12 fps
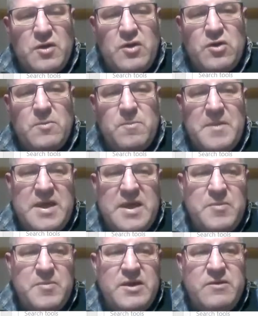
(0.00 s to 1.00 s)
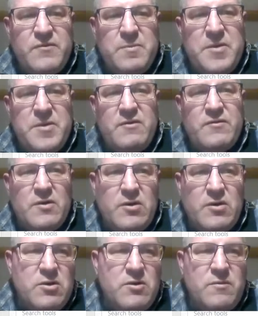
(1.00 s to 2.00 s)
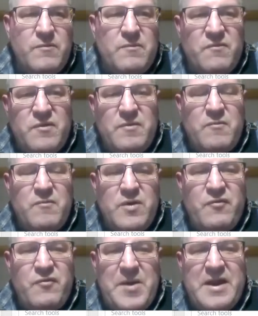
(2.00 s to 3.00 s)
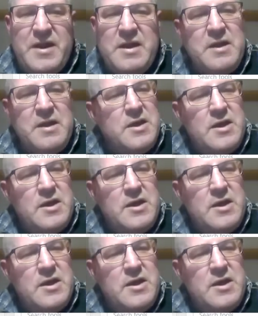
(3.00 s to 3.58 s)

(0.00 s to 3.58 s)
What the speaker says: or maybe the pigs, or with the bedding.